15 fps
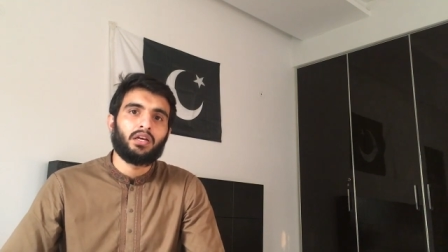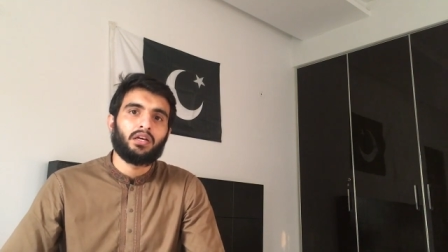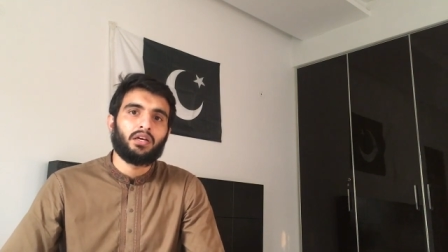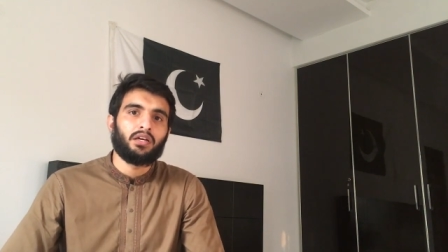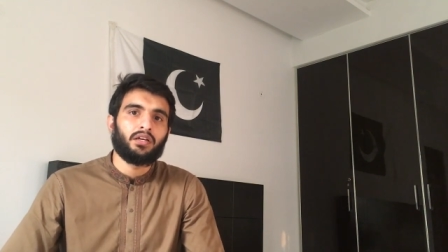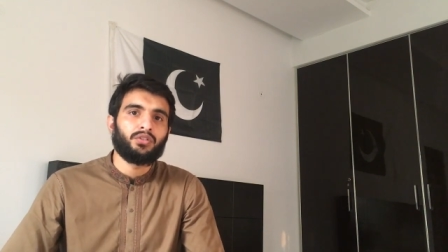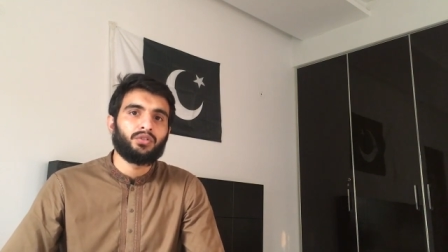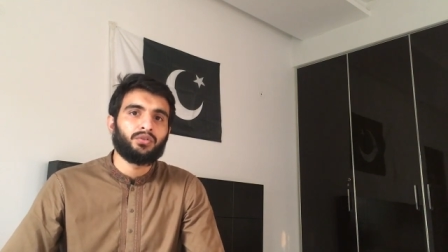
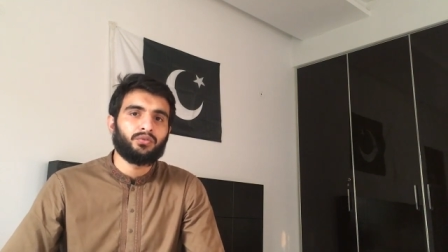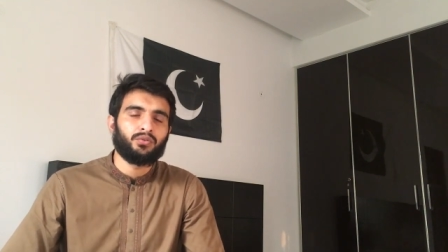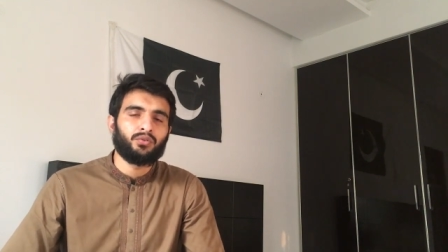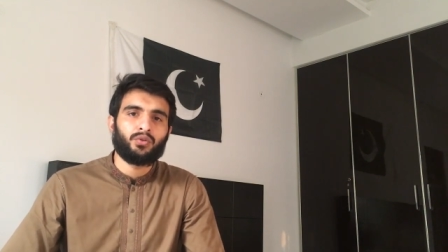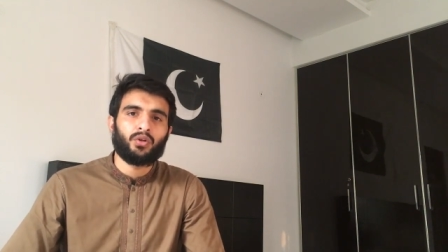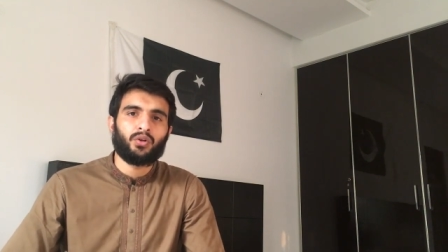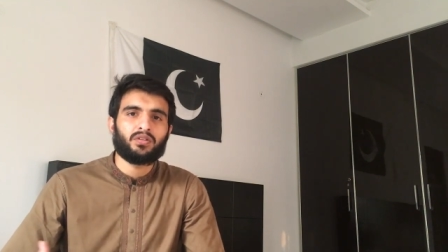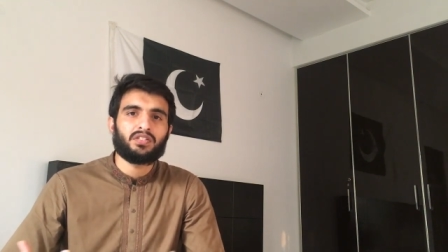You
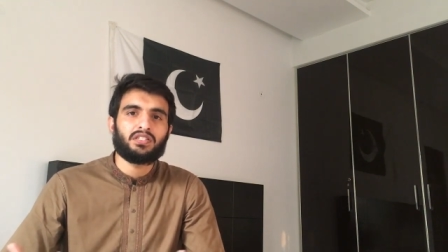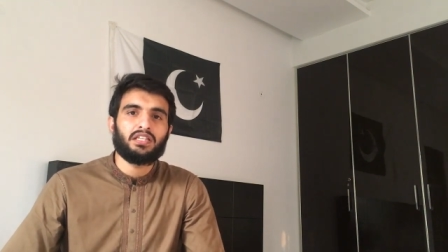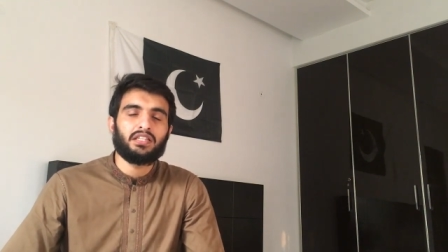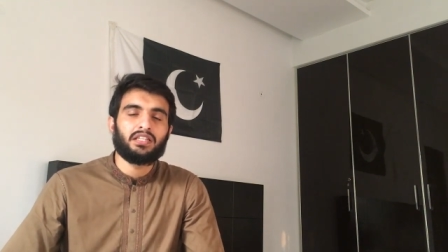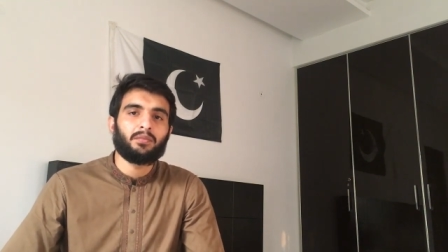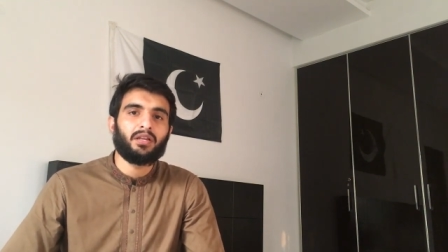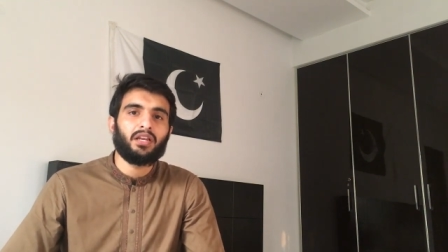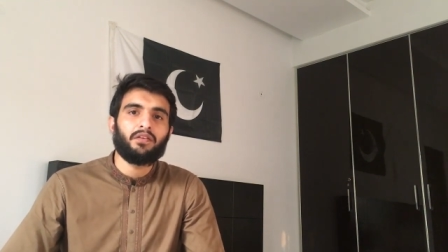cannot see
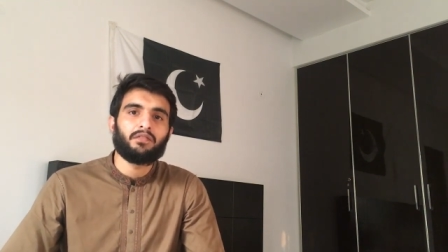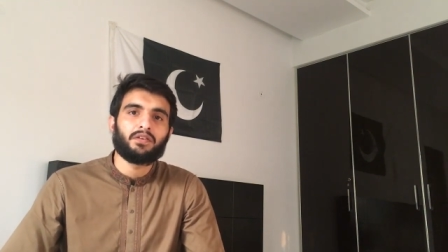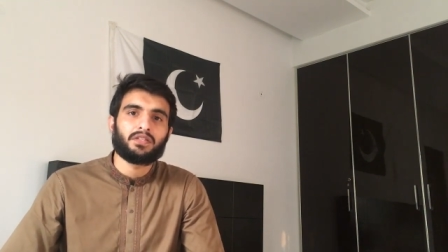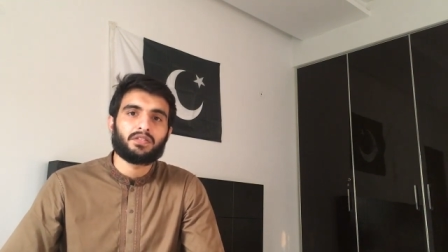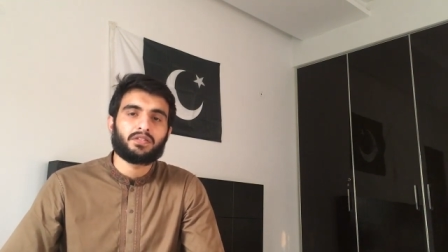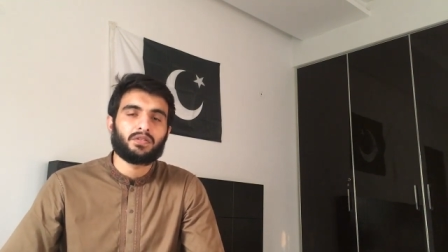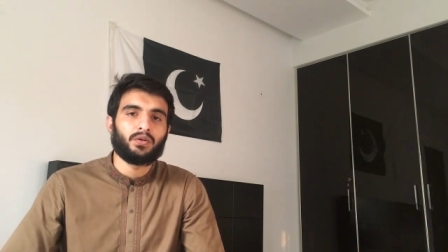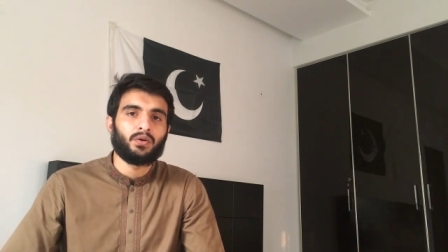them
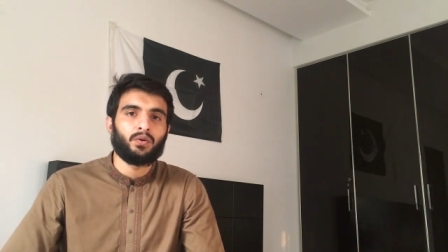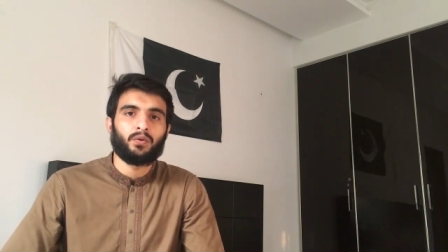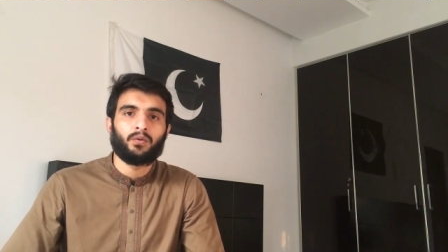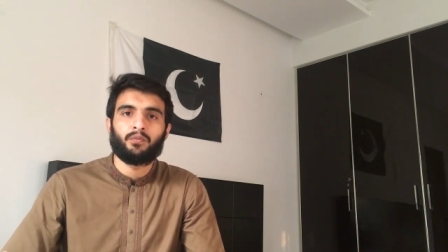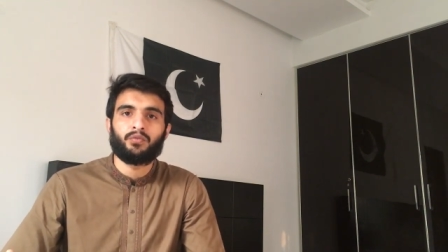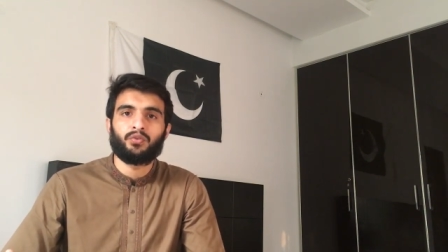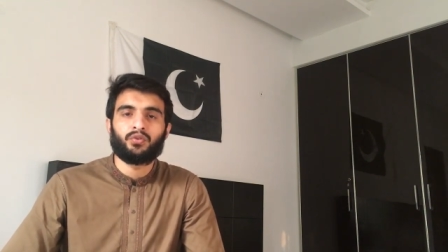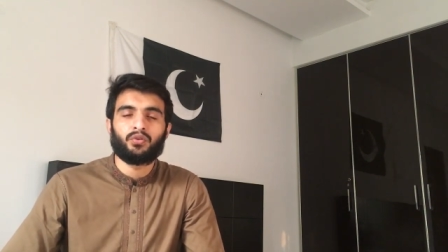anyways,
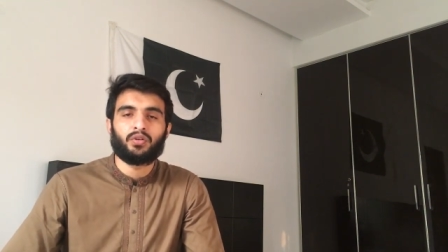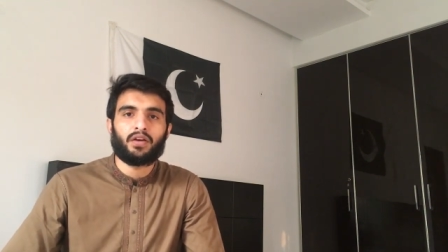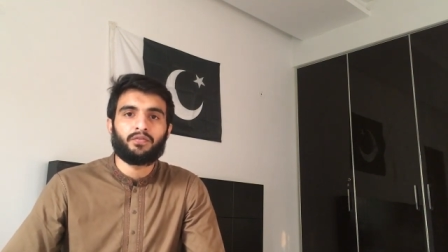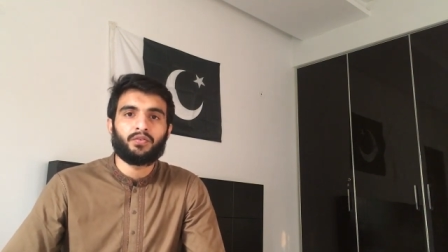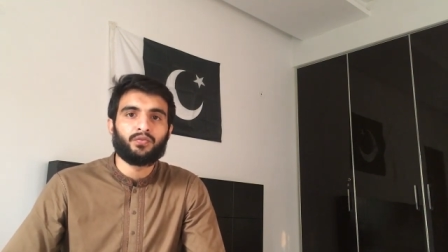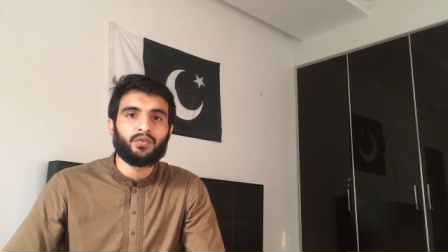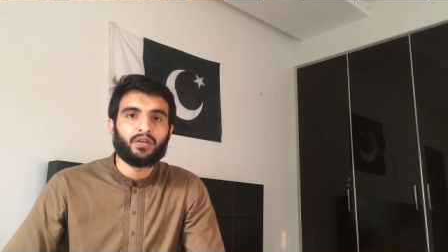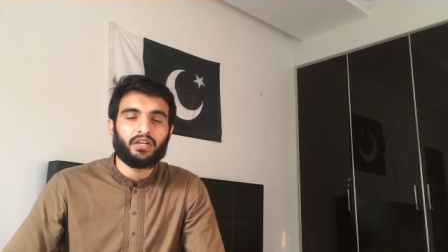so you don't have
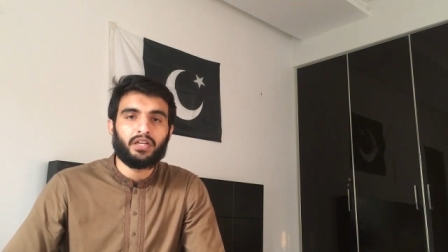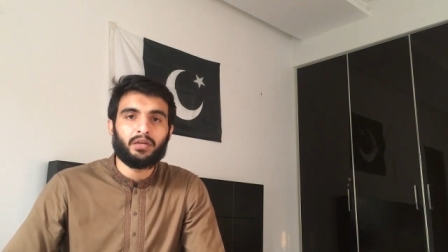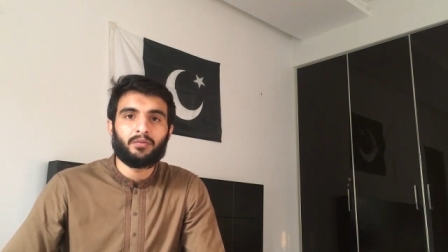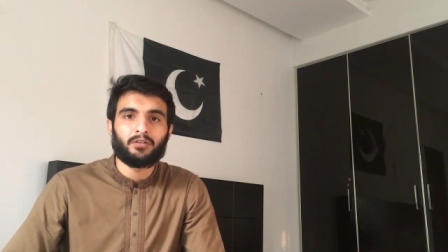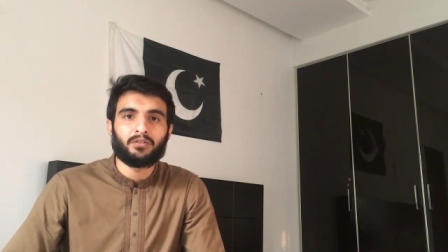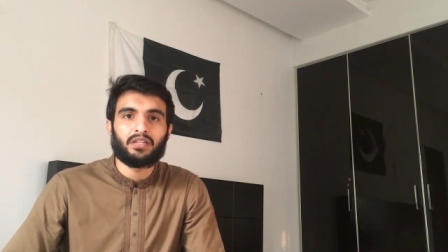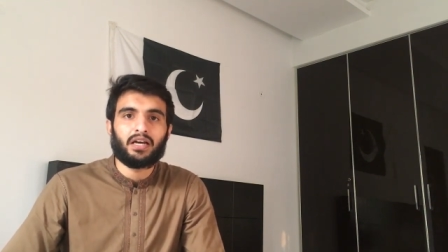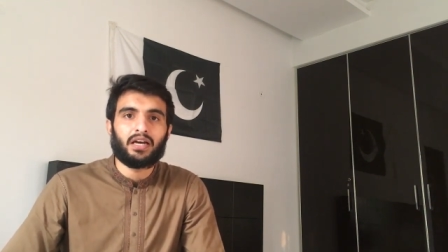to worry
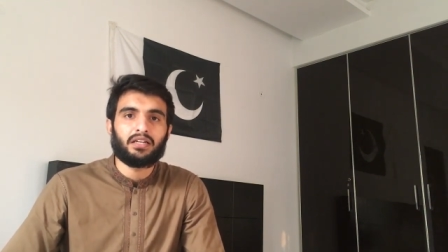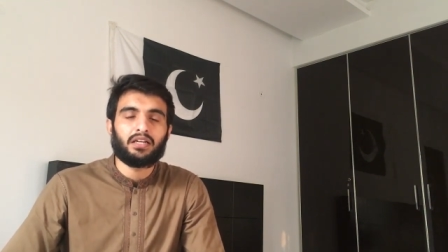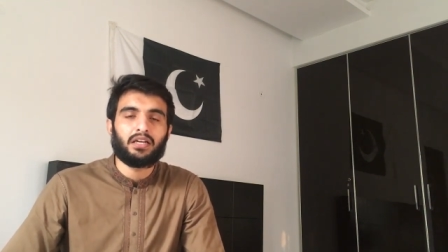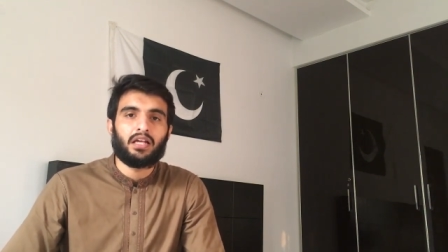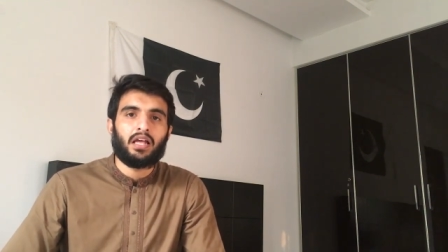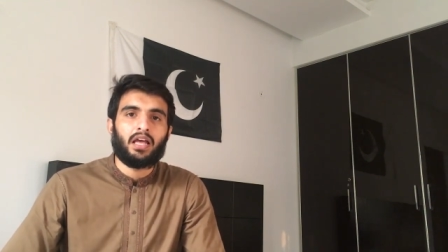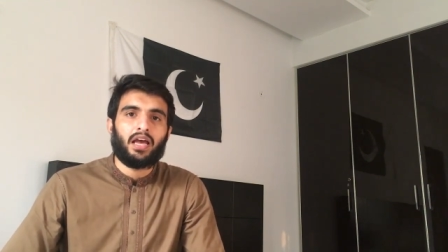about that.